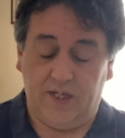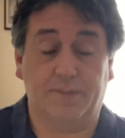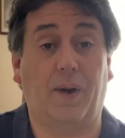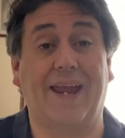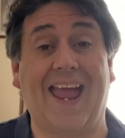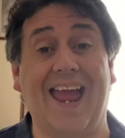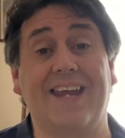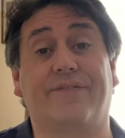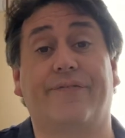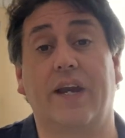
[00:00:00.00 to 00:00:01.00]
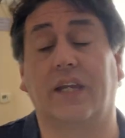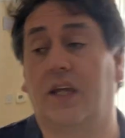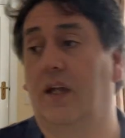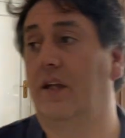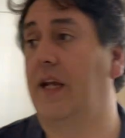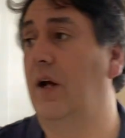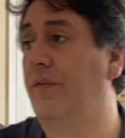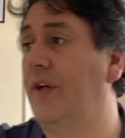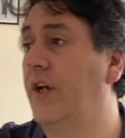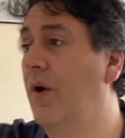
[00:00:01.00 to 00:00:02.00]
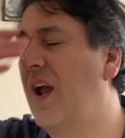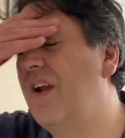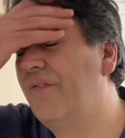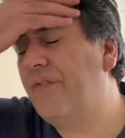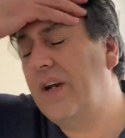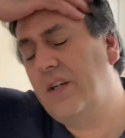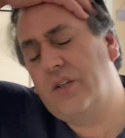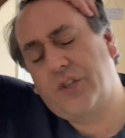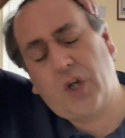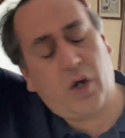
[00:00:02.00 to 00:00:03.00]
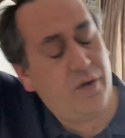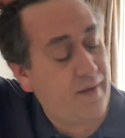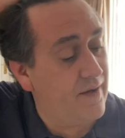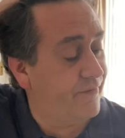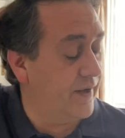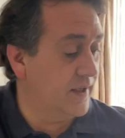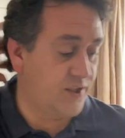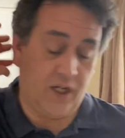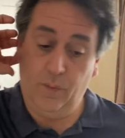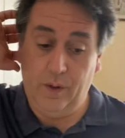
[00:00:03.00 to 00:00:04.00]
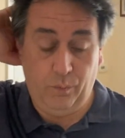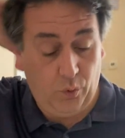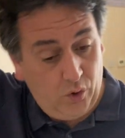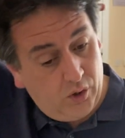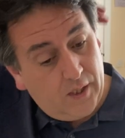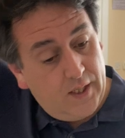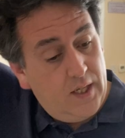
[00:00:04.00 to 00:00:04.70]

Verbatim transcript: It's by Anne Frank. Now, if you don't know Anne Frank, The Diary of Anne Frank, Second World War,